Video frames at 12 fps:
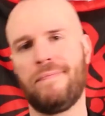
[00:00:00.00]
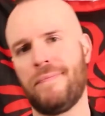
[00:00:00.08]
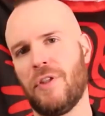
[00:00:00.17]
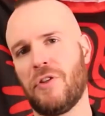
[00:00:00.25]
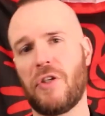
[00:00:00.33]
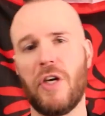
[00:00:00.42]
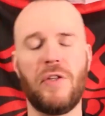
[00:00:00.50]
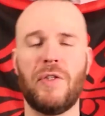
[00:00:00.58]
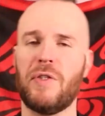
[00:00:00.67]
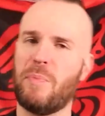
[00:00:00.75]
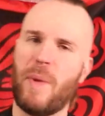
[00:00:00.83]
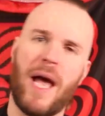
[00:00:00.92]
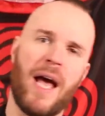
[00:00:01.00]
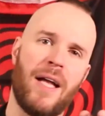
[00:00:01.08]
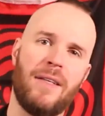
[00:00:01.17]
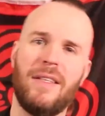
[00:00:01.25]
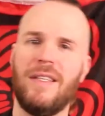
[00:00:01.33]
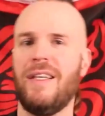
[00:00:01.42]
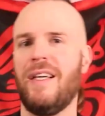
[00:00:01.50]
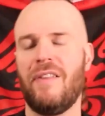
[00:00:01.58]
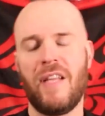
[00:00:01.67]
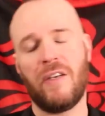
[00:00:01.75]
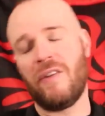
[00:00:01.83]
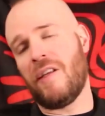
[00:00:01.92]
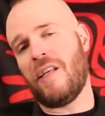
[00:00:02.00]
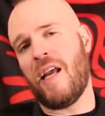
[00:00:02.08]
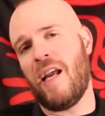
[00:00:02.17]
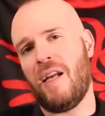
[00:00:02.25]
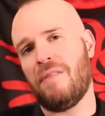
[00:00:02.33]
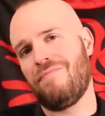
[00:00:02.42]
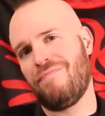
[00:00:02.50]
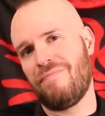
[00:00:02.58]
There's good and there's bad. At the end of the day,